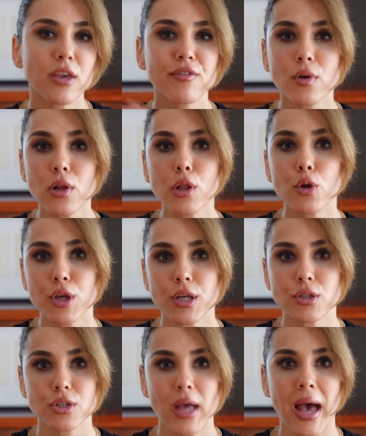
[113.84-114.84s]
if you're
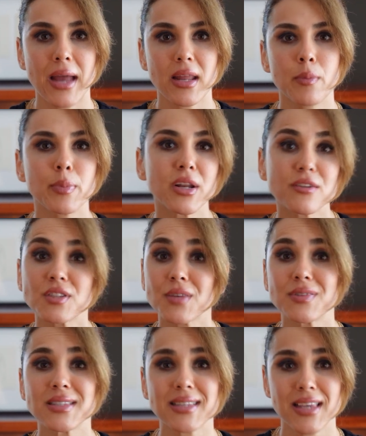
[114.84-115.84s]
looking to add a bit of
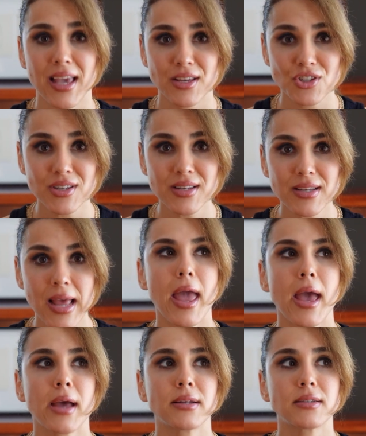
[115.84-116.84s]
sophistication
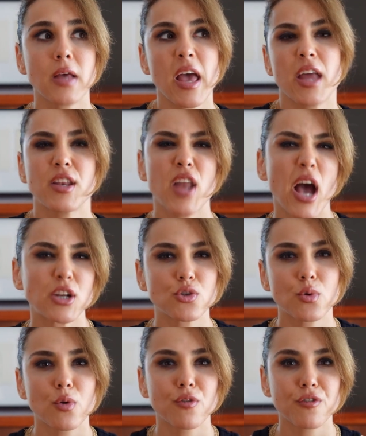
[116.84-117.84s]
and a
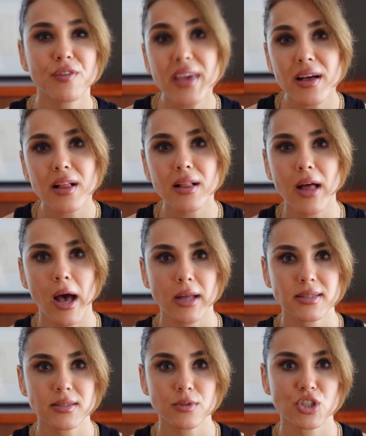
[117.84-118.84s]
natural feel,
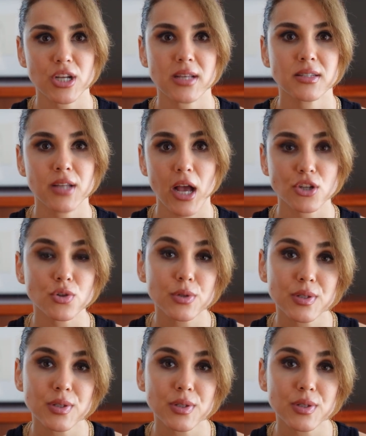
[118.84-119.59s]
I'd suggest natural